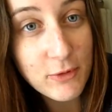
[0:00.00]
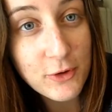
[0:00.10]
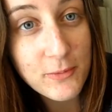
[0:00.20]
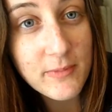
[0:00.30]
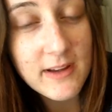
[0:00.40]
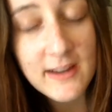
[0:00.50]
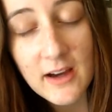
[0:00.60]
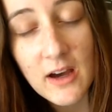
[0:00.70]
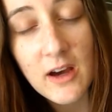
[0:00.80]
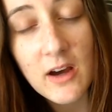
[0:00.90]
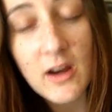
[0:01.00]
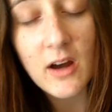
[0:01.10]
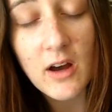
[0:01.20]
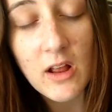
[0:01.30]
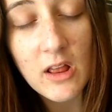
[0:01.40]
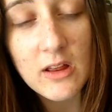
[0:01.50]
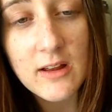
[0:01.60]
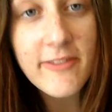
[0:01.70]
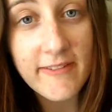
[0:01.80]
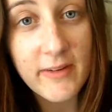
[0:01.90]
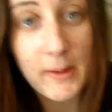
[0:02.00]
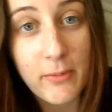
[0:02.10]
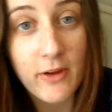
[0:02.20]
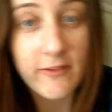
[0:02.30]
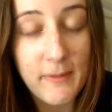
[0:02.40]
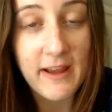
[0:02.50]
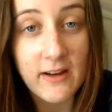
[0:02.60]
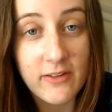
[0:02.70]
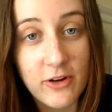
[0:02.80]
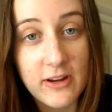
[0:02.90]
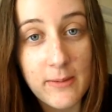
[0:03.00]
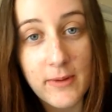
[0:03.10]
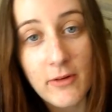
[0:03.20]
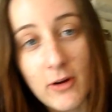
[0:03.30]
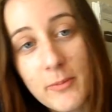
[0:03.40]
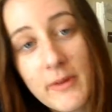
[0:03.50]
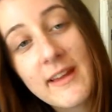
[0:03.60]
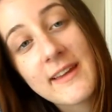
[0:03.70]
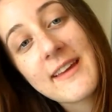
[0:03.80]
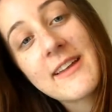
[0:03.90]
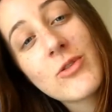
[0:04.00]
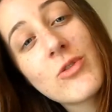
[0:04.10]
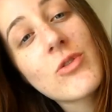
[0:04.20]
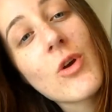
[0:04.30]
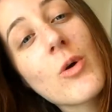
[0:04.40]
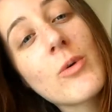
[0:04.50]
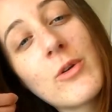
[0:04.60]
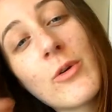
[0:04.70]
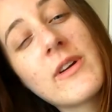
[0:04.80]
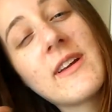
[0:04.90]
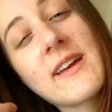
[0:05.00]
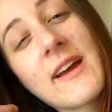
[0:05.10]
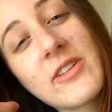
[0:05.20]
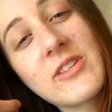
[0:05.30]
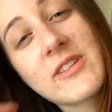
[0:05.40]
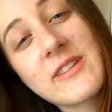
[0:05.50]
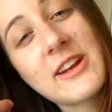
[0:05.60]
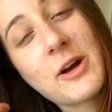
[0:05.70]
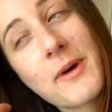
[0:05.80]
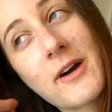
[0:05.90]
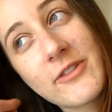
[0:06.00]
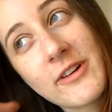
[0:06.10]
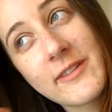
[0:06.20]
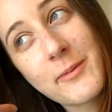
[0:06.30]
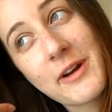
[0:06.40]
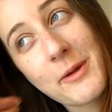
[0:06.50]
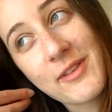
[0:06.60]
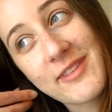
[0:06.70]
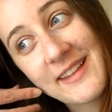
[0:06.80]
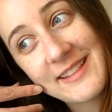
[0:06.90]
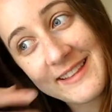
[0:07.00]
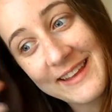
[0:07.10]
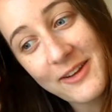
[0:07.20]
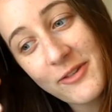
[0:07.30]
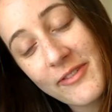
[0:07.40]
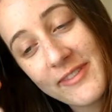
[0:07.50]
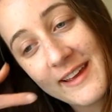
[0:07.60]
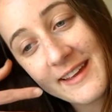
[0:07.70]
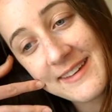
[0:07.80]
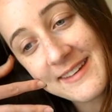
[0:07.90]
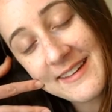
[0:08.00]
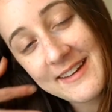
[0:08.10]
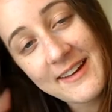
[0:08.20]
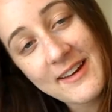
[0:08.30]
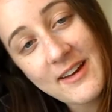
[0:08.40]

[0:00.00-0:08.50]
my room. I love having people over at my house, don't get me wrong, but like it's so annoying having to clean up after everybody once they leave and like